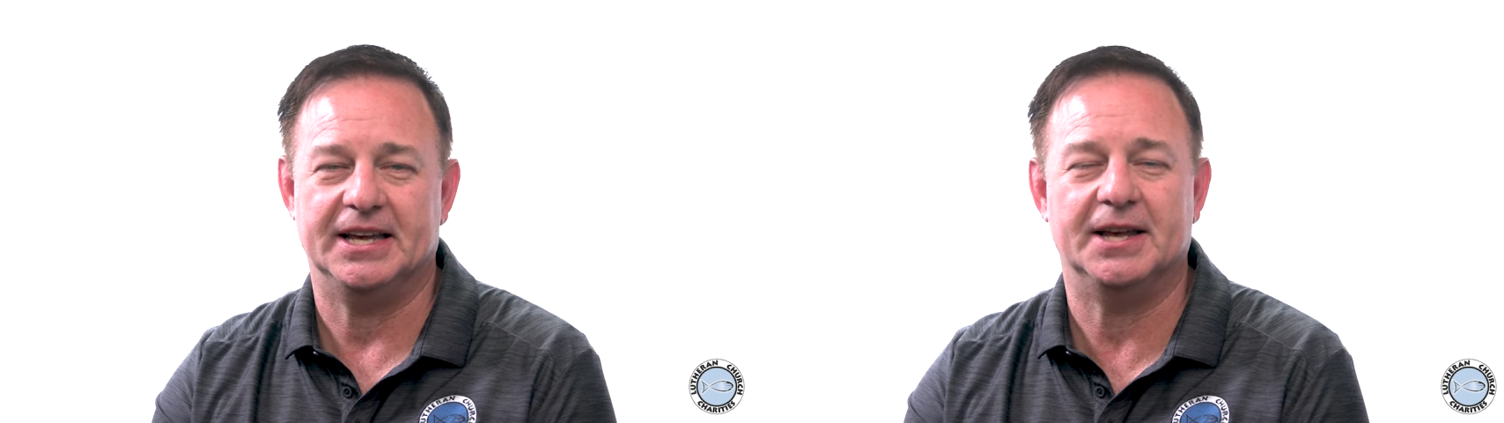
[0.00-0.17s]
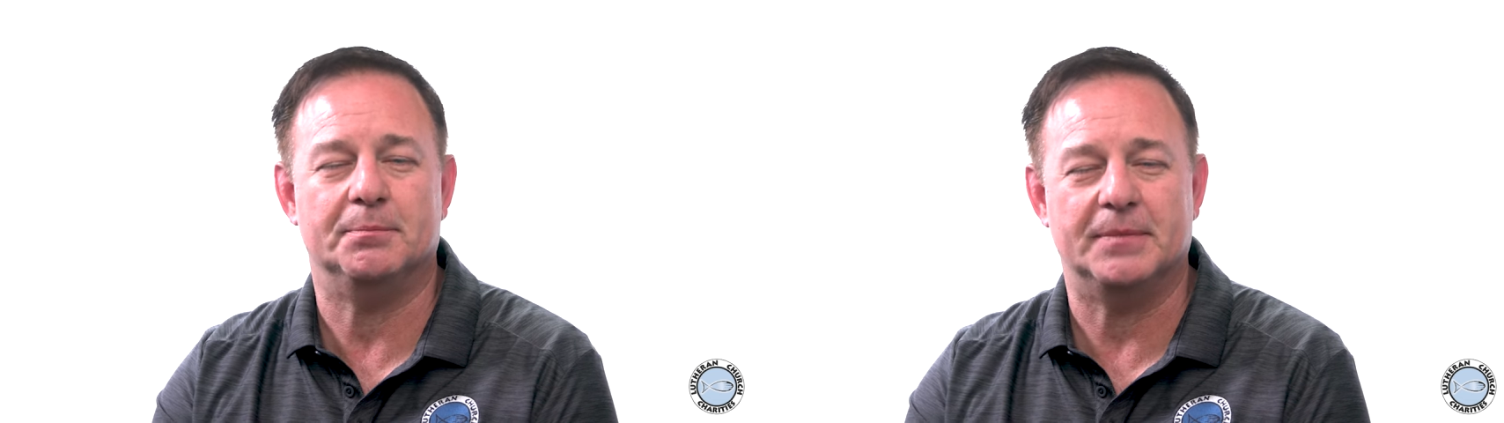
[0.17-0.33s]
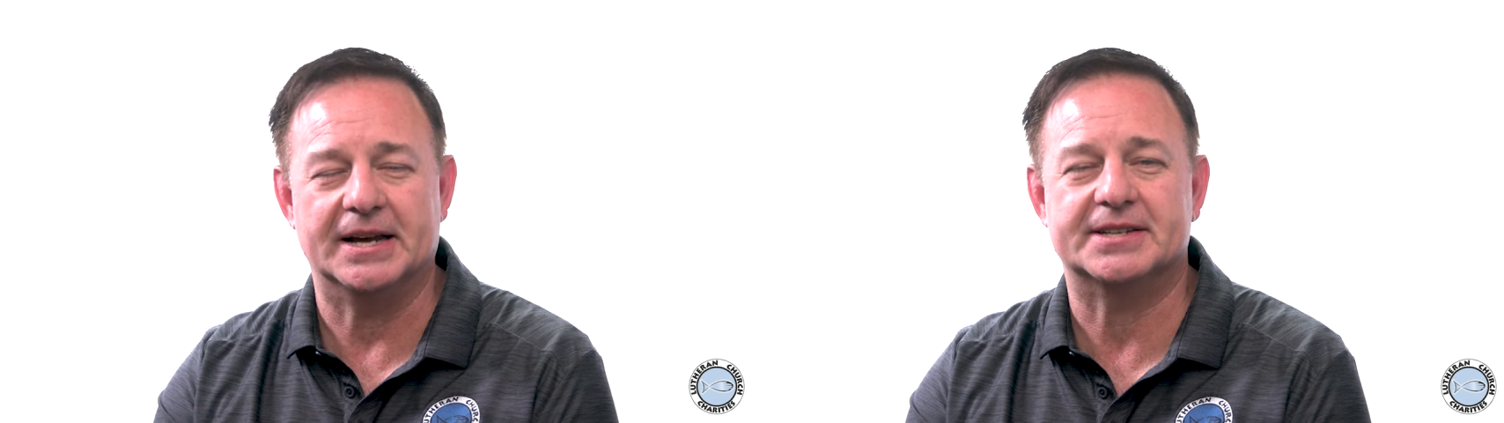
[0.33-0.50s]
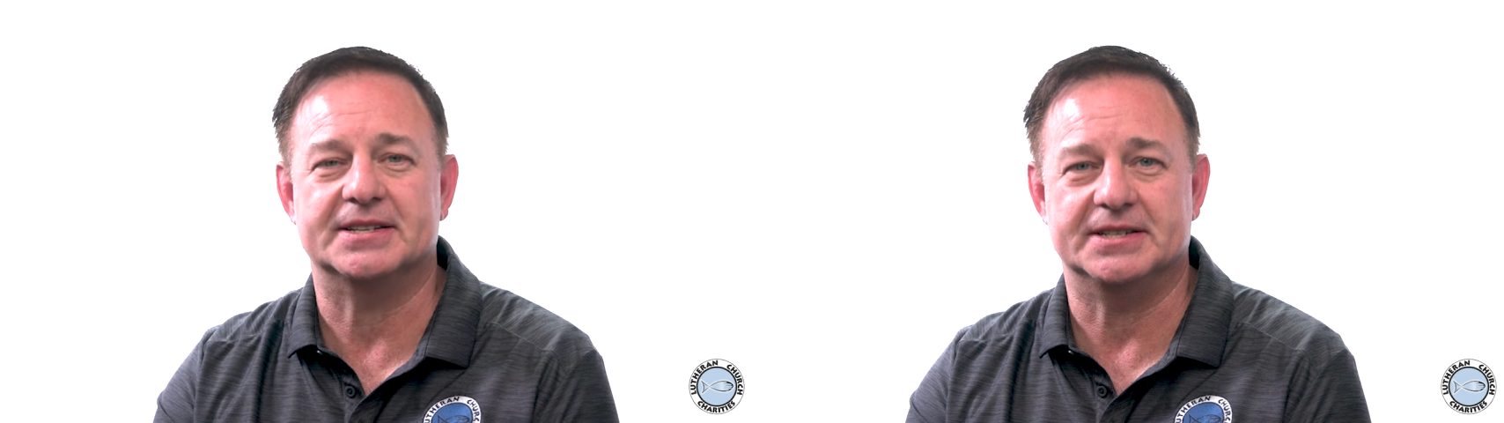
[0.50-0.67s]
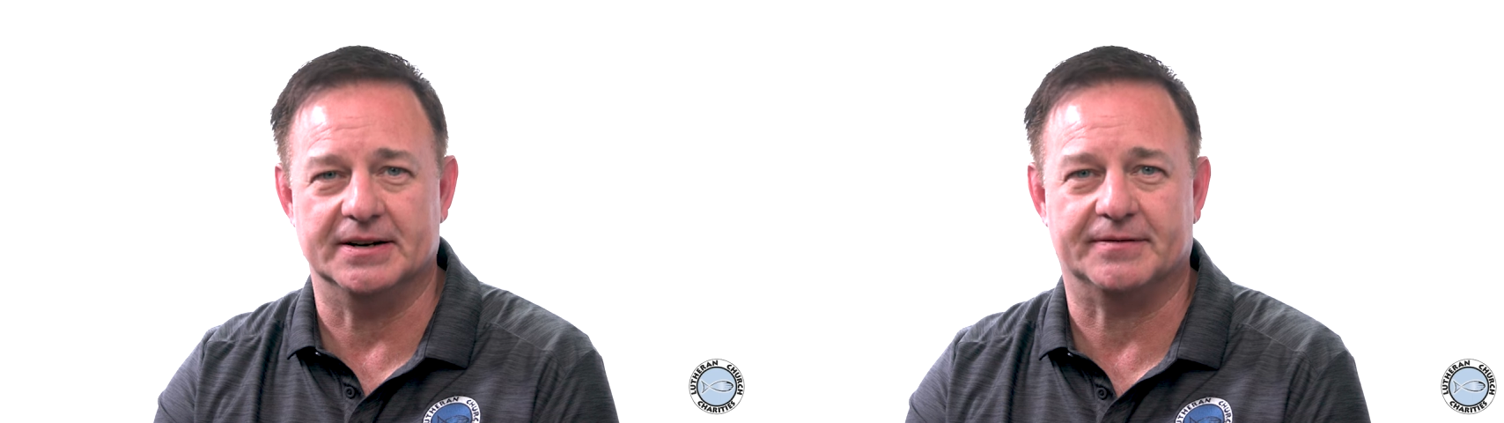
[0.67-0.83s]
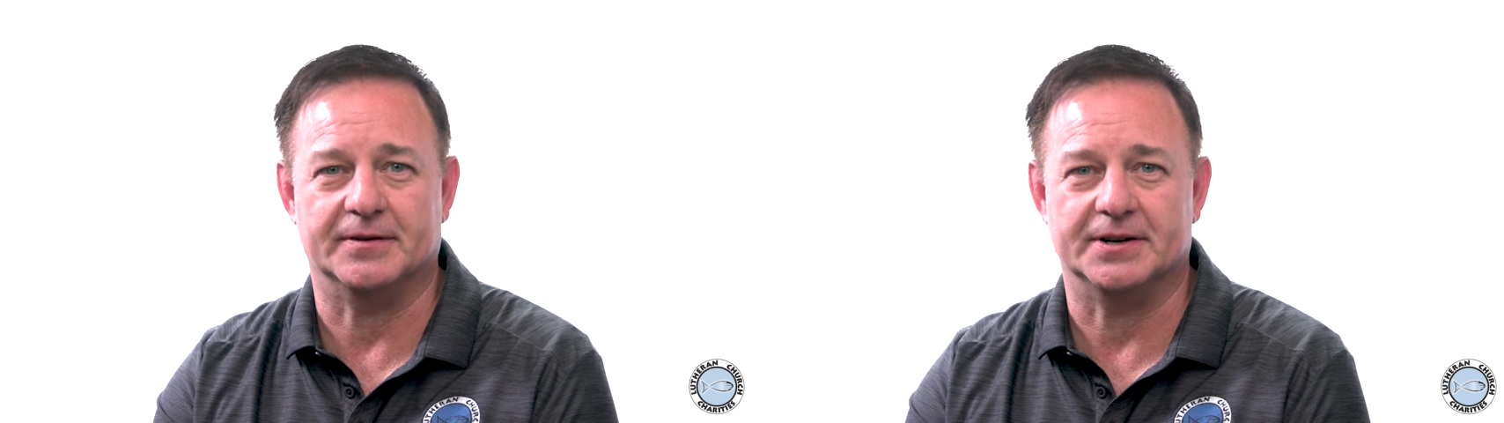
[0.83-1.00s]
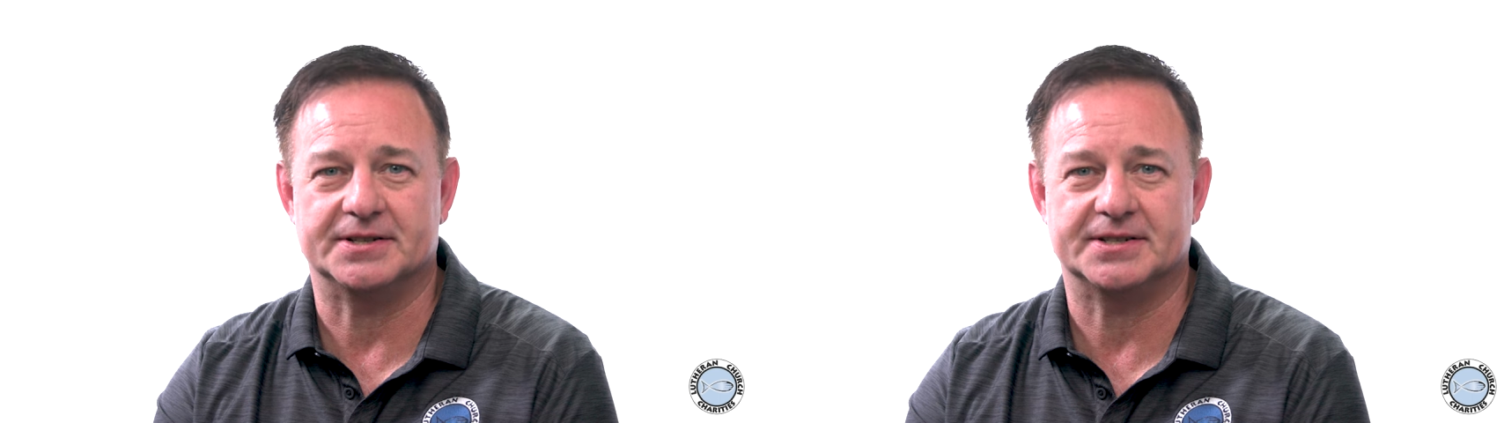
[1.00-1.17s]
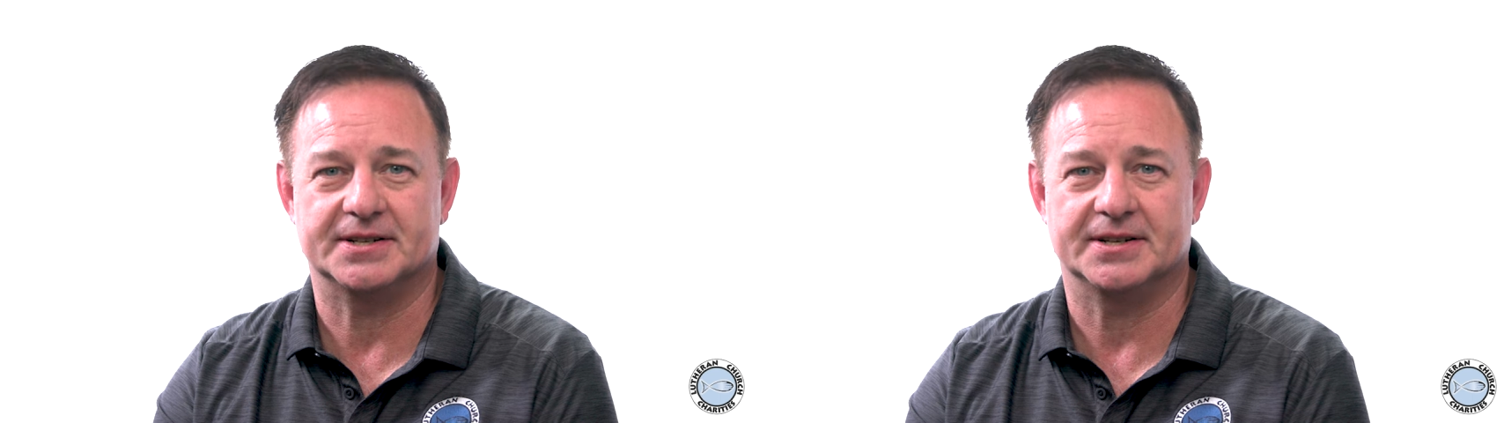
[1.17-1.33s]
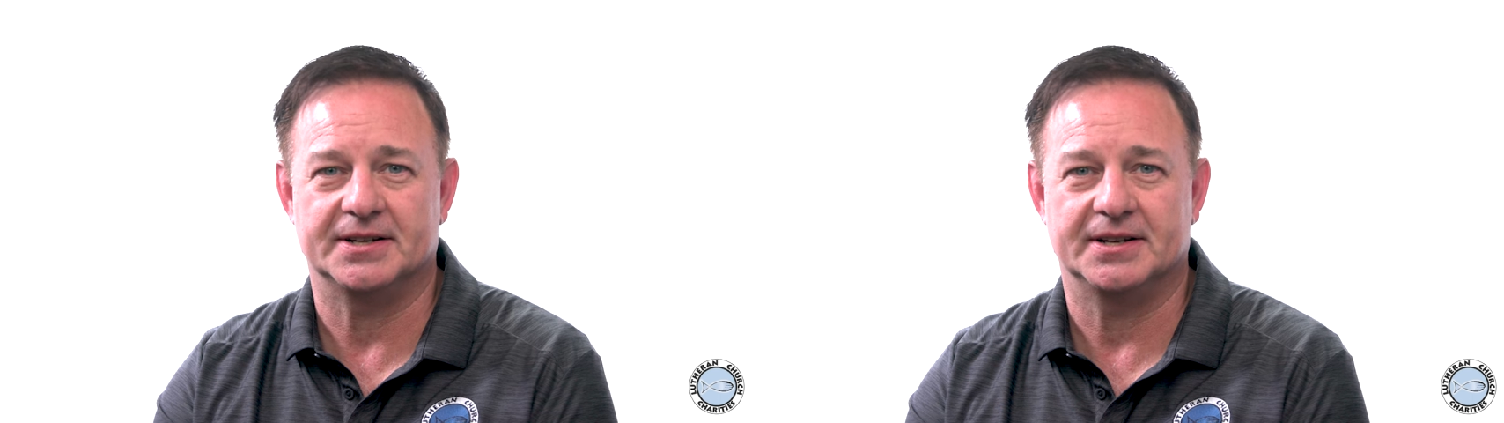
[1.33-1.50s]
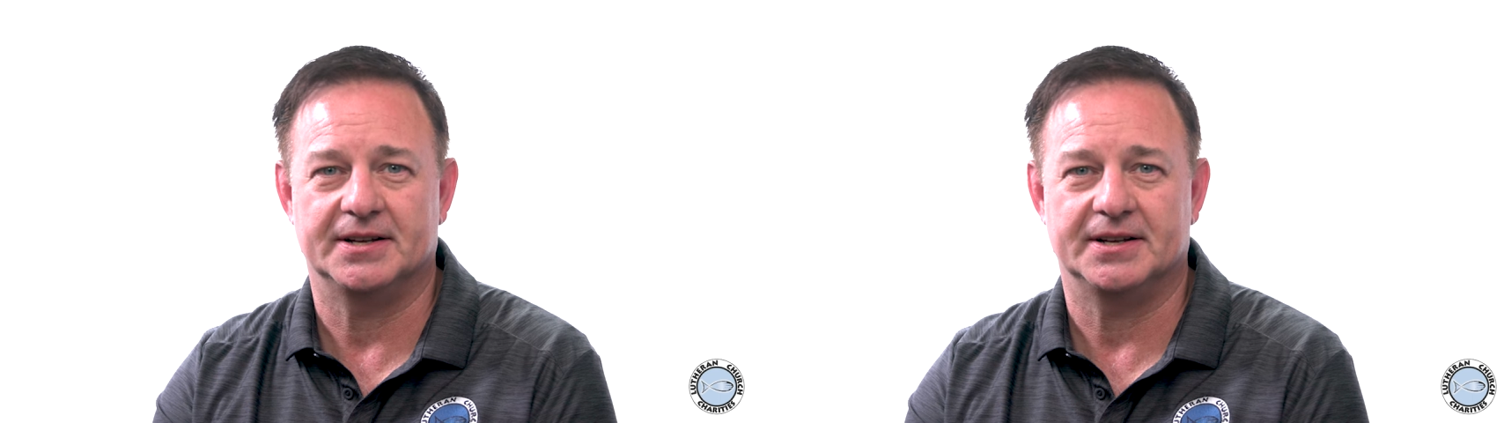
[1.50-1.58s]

It makes a difference.